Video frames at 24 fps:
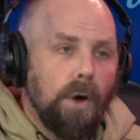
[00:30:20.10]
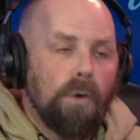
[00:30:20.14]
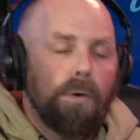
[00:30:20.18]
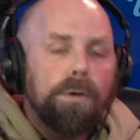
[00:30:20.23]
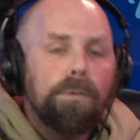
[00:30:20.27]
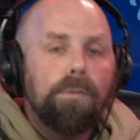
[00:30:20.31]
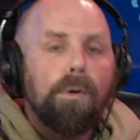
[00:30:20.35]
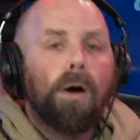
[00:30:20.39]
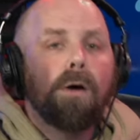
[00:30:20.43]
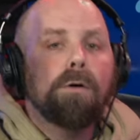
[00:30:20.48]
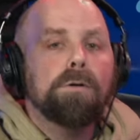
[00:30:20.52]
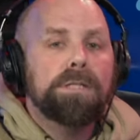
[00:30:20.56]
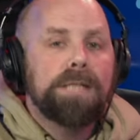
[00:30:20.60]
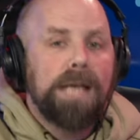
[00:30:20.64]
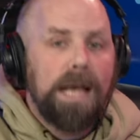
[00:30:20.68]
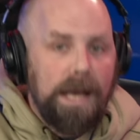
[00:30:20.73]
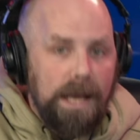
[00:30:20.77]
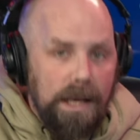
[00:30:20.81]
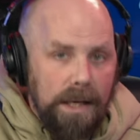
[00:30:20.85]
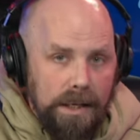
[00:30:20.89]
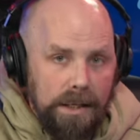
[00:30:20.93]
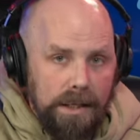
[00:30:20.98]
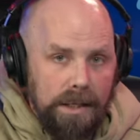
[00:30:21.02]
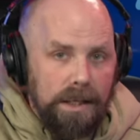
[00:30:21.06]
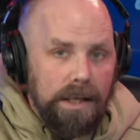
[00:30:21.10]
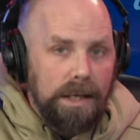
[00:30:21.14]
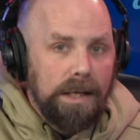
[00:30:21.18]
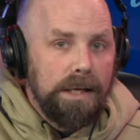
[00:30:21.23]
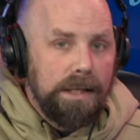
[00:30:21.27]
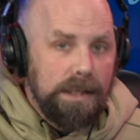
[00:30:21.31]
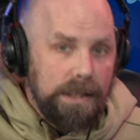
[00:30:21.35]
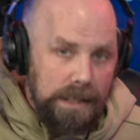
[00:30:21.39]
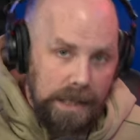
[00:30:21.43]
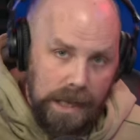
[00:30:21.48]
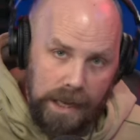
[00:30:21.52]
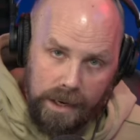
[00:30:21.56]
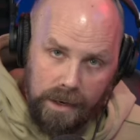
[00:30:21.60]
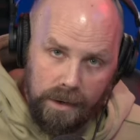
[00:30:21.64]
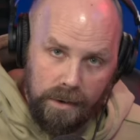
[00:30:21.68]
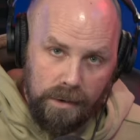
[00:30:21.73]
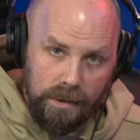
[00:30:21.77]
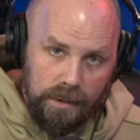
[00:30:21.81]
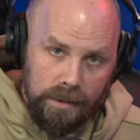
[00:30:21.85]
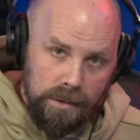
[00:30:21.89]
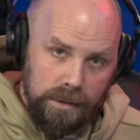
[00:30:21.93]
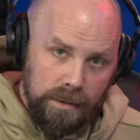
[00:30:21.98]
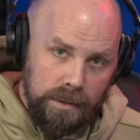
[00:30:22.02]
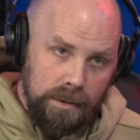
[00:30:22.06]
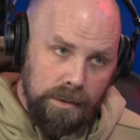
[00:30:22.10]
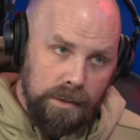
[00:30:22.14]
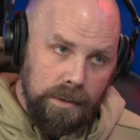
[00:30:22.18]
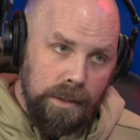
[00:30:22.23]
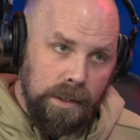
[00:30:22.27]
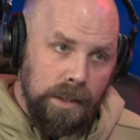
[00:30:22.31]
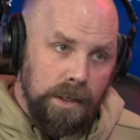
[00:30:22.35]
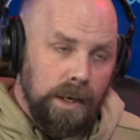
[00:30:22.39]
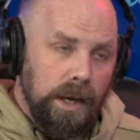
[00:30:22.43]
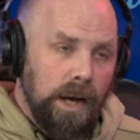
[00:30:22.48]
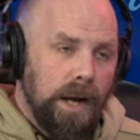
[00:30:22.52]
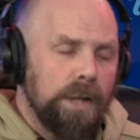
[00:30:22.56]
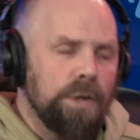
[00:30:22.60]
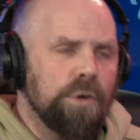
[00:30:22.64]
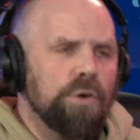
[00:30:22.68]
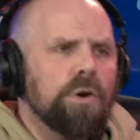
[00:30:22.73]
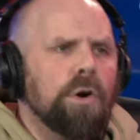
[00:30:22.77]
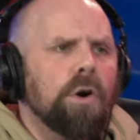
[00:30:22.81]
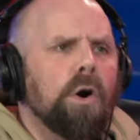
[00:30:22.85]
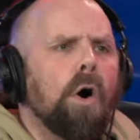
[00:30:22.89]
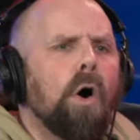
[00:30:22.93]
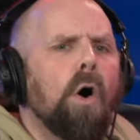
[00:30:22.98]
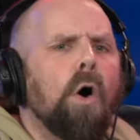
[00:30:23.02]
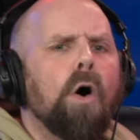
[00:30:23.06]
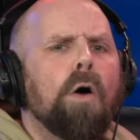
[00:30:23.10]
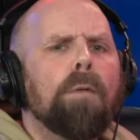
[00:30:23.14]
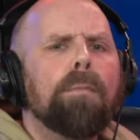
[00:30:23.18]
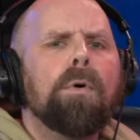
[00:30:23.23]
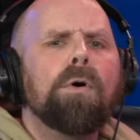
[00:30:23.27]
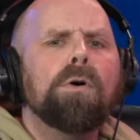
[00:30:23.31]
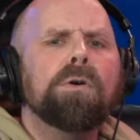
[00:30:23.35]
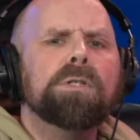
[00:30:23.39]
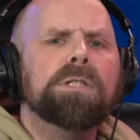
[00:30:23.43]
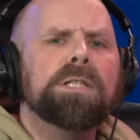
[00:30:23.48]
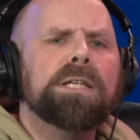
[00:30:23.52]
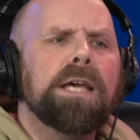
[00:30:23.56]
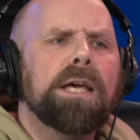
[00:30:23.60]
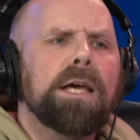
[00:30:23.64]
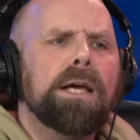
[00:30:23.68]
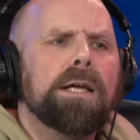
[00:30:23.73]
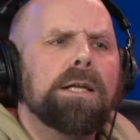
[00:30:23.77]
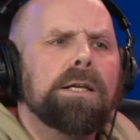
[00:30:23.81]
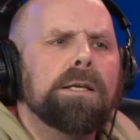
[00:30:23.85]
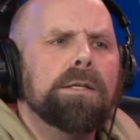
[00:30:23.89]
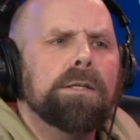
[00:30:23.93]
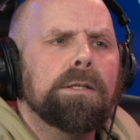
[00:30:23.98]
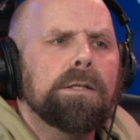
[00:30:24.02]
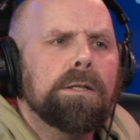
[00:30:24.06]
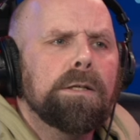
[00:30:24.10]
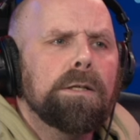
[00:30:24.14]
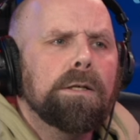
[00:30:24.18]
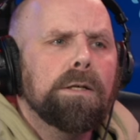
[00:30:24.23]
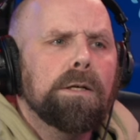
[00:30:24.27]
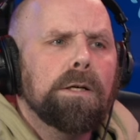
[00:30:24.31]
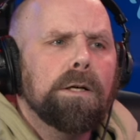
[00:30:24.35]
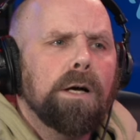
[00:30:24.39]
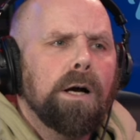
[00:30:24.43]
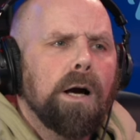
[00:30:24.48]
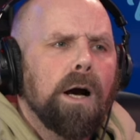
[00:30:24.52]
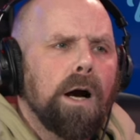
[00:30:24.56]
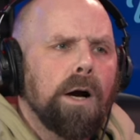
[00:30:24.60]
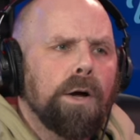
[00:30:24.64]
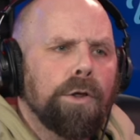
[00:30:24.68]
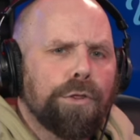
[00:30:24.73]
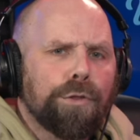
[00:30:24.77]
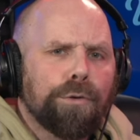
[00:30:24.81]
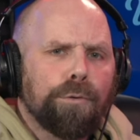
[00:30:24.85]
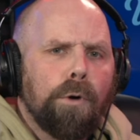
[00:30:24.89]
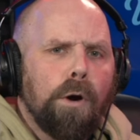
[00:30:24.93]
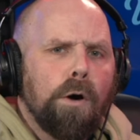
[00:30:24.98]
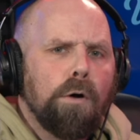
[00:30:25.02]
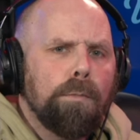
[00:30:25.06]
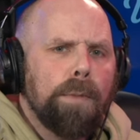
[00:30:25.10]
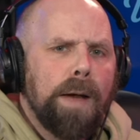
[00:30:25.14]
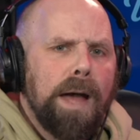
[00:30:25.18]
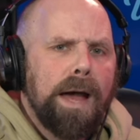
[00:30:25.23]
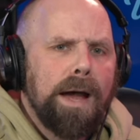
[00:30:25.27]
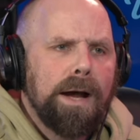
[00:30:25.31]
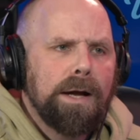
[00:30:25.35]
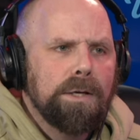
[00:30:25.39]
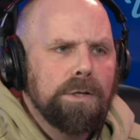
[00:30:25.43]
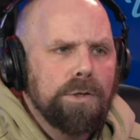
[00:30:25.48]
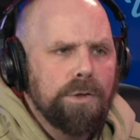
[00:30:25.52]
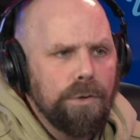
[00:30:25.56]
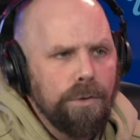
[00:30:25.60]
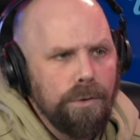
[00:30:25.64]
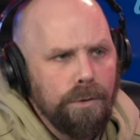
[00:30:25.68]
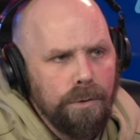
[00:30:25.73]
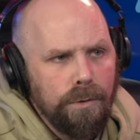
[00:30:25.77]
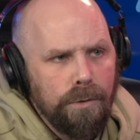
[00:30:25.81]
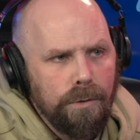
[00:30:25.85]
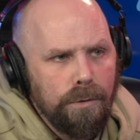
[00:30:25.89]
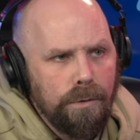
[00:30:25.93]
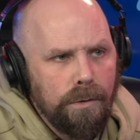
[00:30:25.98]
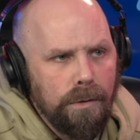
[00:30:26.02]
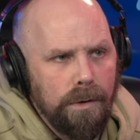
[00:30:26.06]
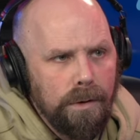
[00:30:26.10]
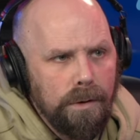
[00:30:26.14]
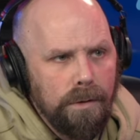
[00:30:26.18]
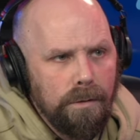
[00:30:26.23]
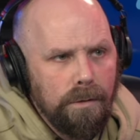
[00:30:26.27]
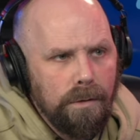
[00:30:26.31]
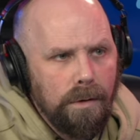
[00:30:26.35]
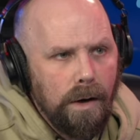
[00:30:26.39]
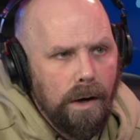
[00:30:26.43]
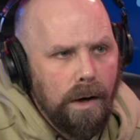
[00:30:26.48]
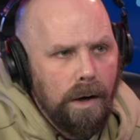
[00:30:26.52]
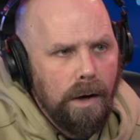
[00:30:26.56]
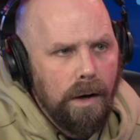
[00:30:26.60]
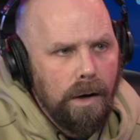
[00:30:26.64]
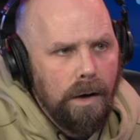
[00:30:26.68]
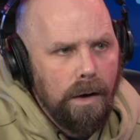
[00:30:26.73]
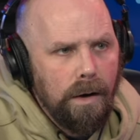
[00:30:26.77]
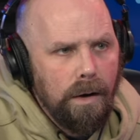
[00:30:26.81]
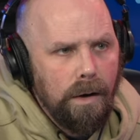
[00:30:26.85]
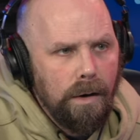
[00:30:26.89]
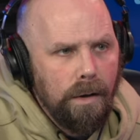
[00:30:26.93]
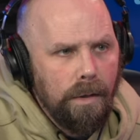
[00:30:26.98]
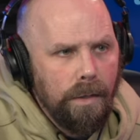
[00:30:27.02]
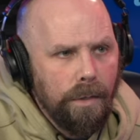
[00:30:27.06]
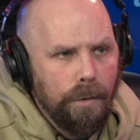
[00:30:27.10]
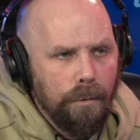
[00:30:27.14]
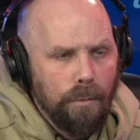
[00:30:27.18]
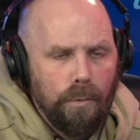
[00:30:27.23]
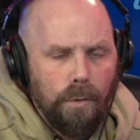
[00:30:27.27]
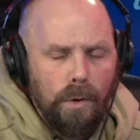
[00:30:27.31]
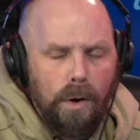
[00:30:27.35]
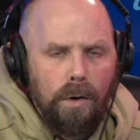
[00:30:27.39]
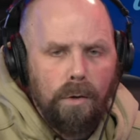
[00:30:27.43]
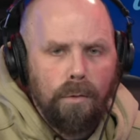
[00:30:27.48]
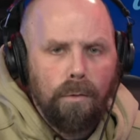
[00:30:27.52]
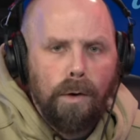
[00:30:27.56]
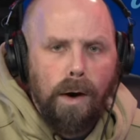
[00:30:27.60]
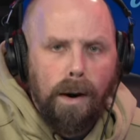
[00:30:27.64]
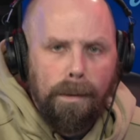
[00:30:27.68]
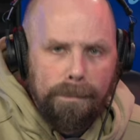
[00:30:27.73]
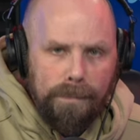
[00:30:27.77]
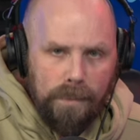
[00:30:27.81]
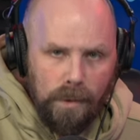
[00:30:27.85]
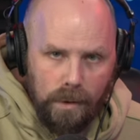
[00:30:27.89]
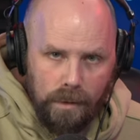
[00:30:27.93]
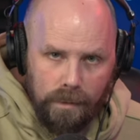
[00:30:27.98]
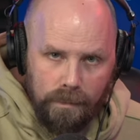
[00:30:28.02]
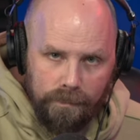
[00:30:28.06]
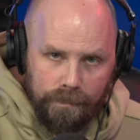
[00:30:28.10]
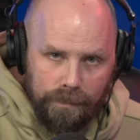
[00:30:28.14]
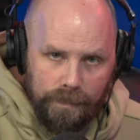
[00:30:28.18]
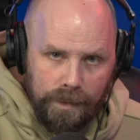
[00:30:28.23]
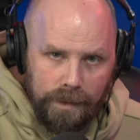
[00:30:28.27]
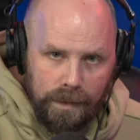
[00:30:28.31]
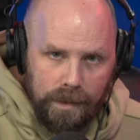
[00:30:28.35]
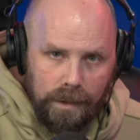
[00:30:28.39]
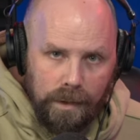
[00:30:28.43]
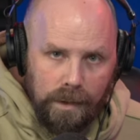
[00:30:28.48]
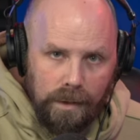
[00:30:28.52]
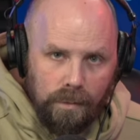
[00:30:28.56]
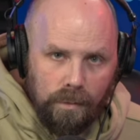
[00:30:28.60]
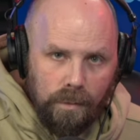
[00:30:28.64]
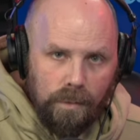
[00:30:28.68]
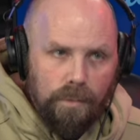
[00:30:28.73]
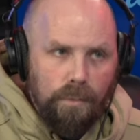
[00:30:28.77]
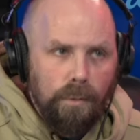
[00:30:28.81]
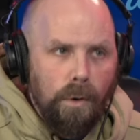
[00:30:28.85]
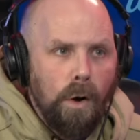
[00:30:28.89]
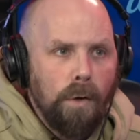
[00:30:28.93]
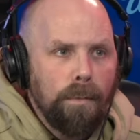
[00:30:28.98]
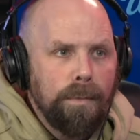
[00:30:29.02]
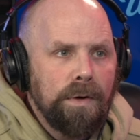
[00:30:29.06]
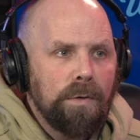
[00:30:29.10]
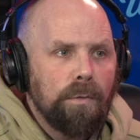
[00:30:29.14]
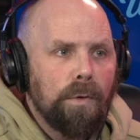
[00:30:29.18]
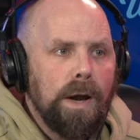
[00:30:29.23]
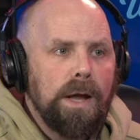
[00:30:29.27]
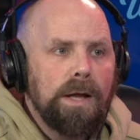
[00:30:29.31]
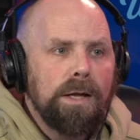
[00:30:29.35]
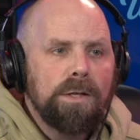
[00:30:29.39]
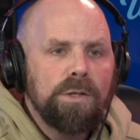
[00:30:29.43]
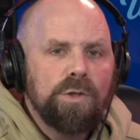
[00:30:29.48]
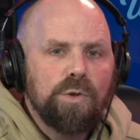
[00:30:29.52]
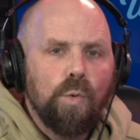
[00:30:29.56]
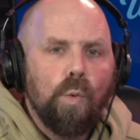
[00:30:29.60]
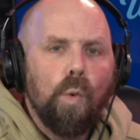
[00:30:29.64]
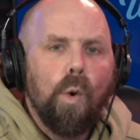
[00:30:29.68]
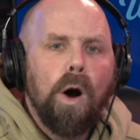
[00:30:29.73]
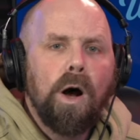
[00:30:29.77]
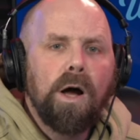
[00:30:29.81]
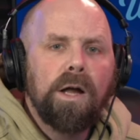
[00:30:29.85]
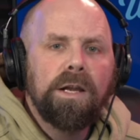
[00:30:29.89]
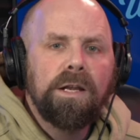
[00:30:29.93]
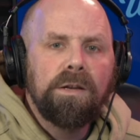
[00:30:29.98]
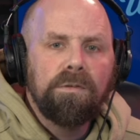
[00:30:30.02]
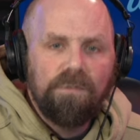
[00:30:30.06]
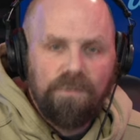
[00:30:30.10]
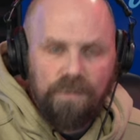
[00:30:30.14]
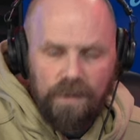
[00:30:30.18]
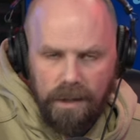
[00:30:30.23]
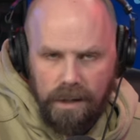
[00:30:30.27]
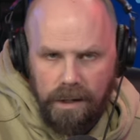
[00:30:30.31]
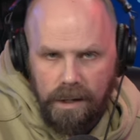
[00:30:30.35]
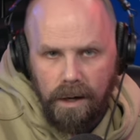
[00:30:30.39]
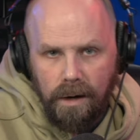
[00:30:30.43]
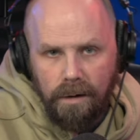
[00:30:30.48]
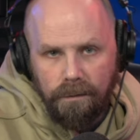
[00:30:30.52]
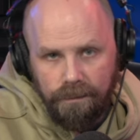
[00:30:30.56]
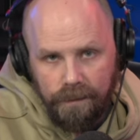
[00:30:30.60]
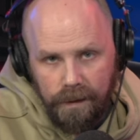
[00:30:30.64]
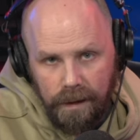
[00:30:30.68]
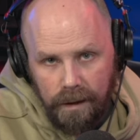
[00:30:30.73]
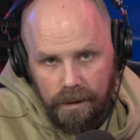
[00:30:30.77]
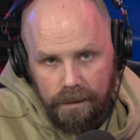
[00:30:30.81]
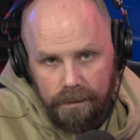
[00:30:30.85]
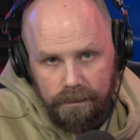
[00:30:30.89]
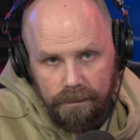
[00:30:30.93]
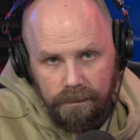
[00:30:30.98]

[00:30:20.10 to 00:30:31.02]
Rhodes' hand in the air, and you could almost get a throwback to the Royal Rumble when Roman Reigns won in Philadelphia.